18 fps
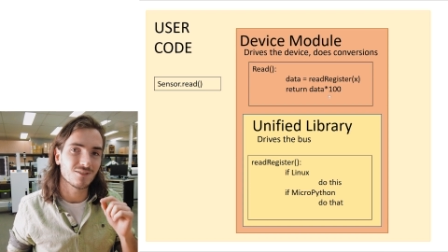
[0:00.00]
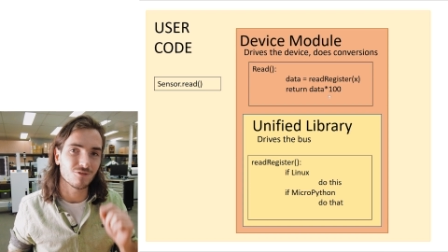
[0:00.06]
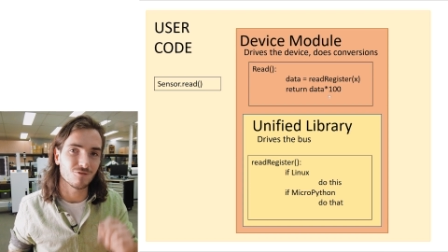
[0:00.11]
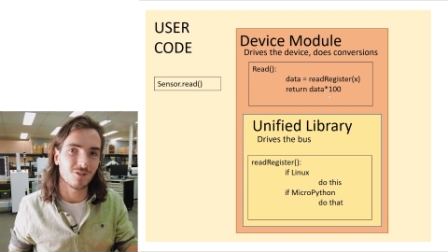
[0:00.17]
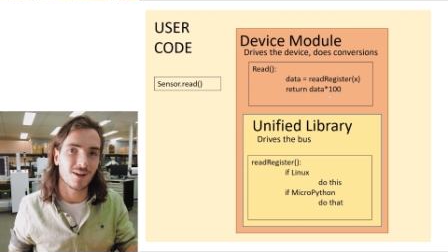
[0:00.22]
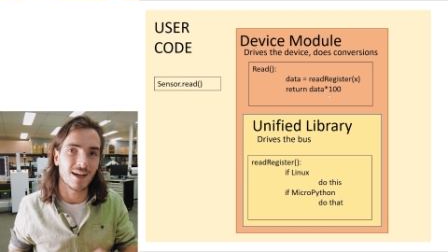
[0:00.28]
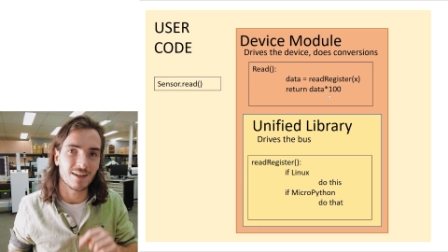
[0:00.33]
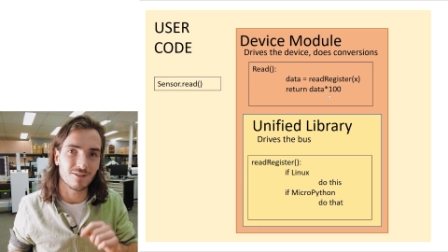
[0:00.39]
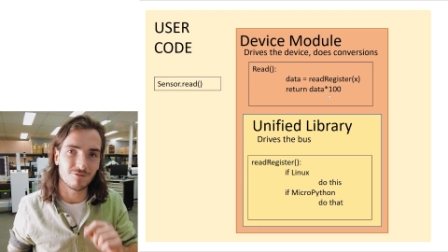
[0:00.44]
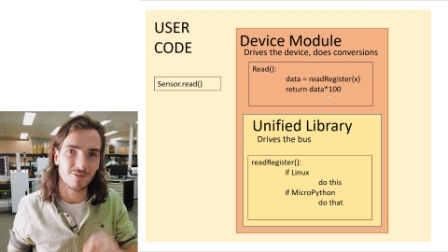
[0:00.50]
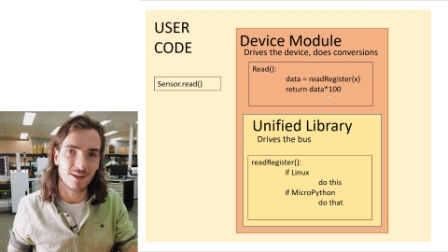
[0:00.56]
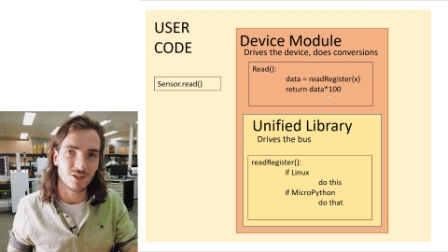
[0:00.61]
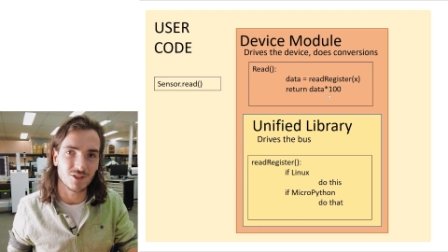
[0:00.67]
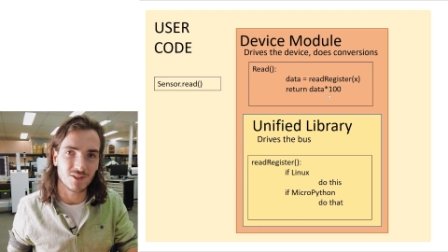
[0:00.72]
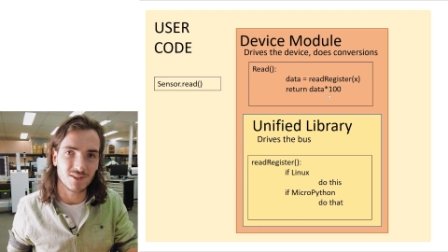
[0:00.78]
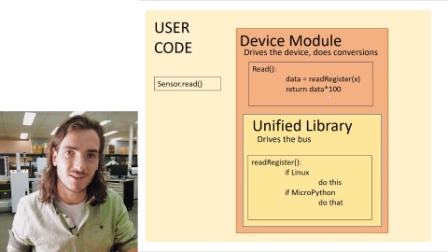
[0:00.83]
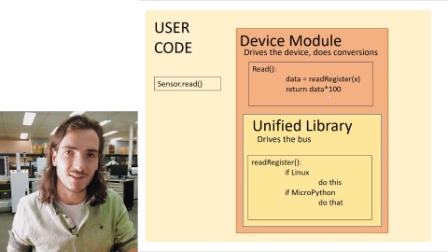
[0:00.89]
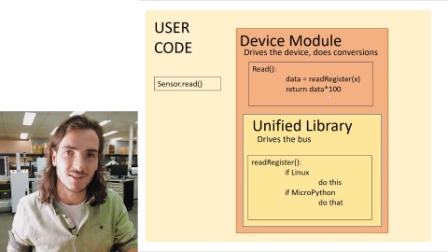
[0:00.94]
the right
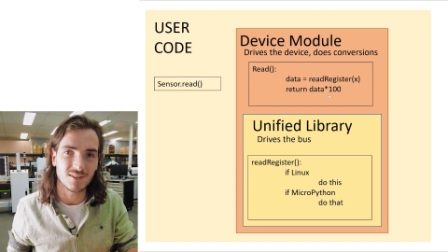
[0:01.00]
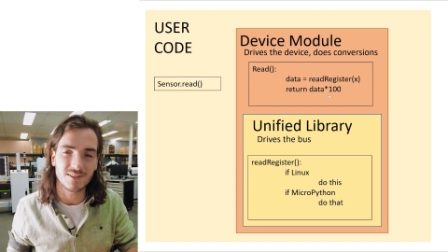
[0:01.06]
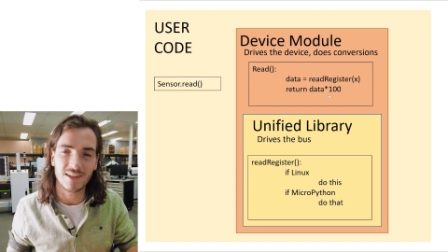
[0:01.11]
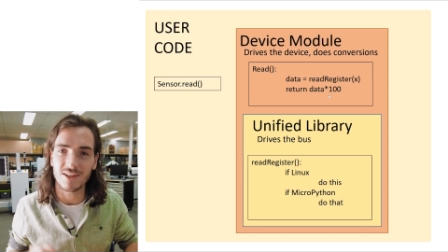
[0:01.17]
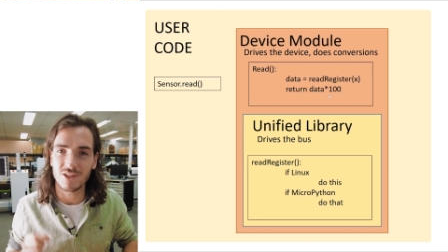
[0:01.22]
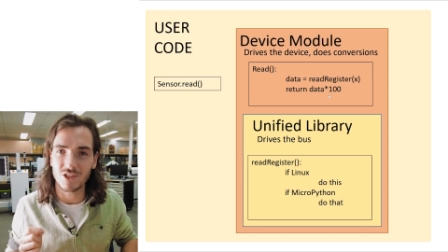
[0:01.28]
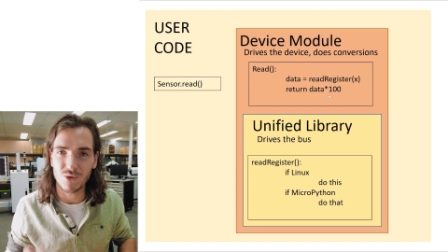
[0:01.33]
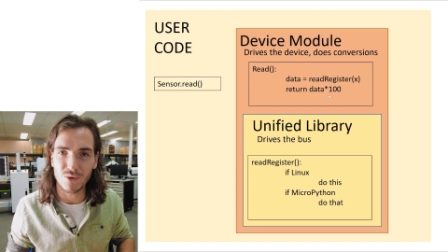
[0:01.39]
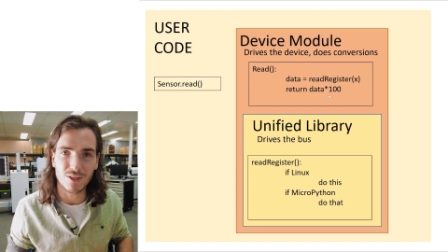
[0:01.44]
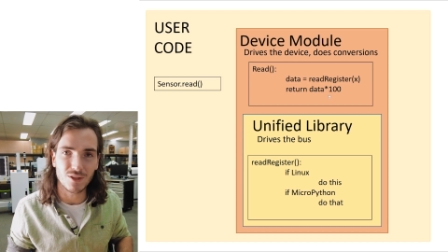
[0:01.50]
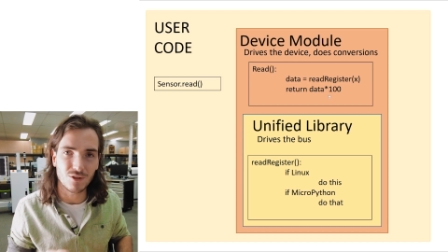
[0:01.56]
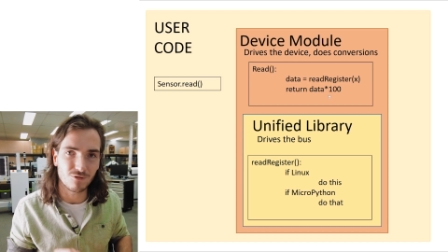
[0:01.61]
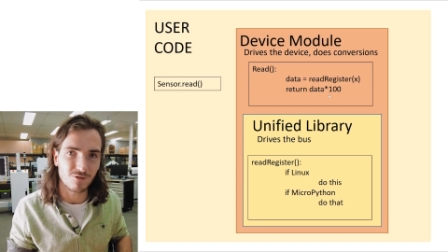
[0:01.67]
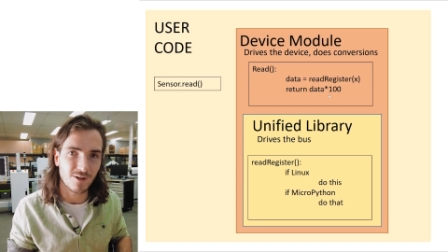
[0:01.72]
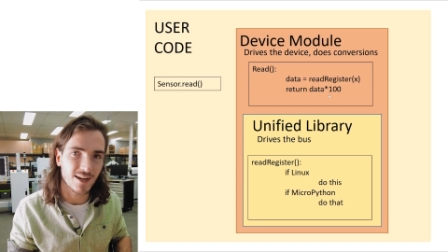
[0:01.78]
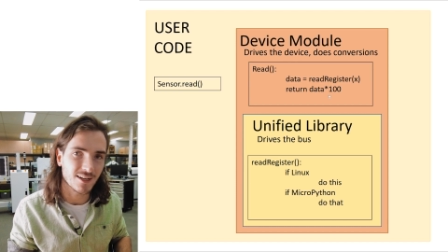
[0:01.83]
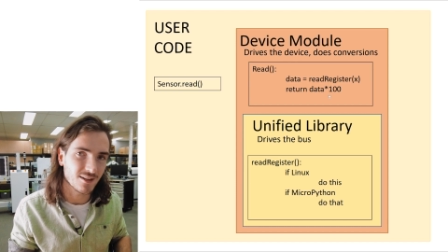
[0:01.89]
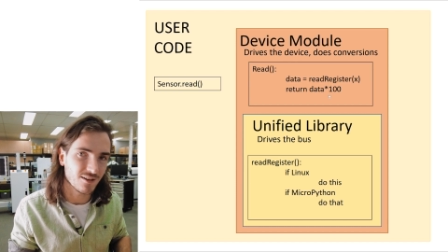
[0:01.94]
registers and doing the
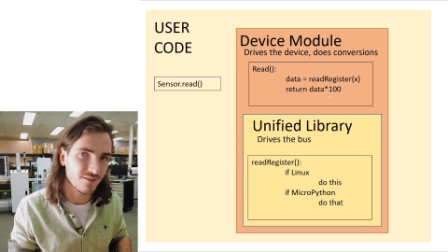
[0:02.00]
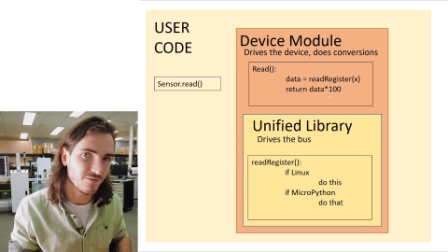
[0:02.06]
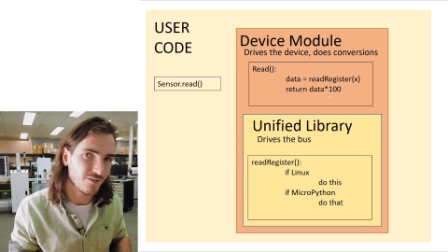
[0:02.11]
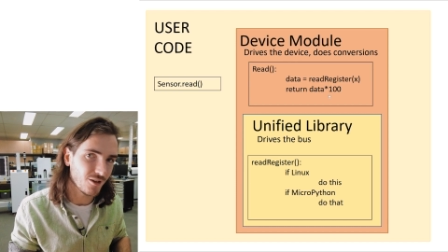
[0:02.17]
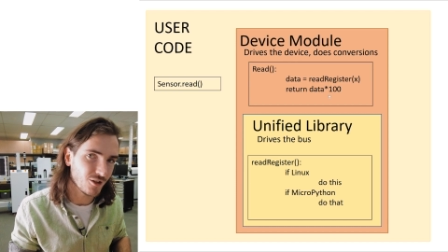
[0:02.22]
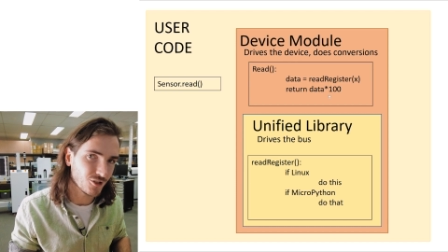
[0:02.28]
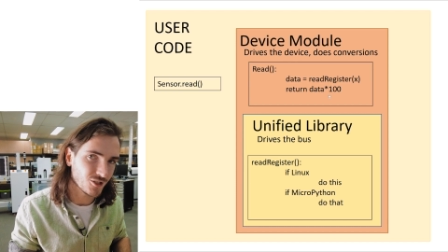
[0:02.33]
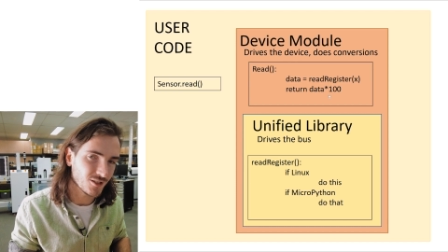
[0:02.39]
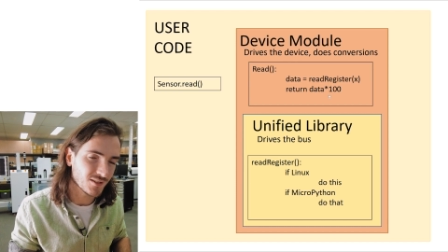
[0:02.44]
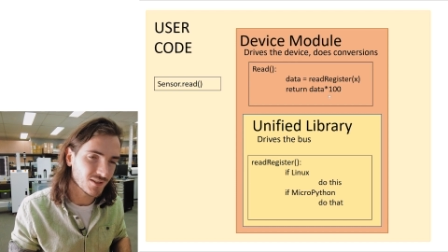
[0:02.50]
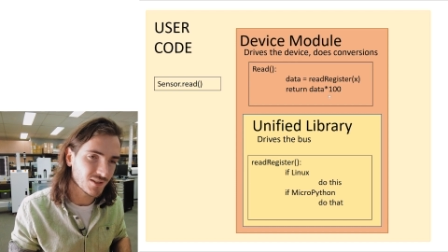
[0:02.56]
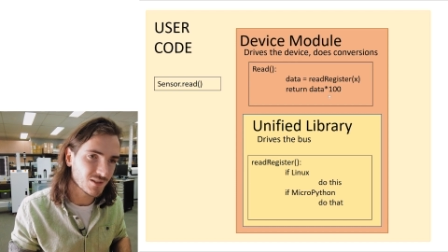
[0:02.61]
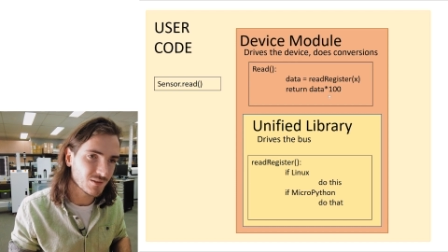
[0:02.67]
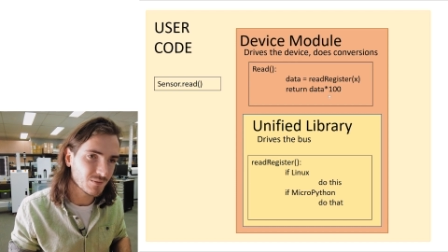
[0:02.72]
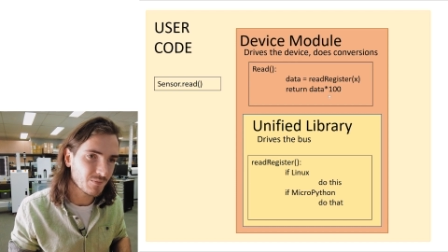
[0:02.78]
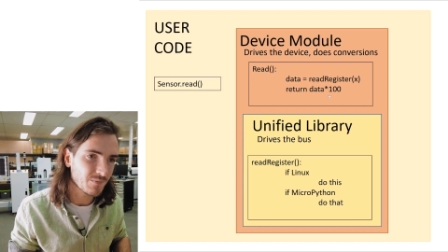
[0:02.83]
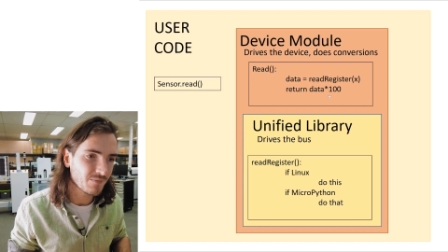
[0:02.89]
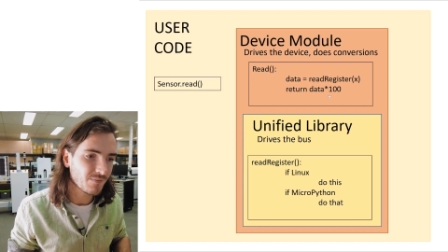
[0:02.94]
right conversions.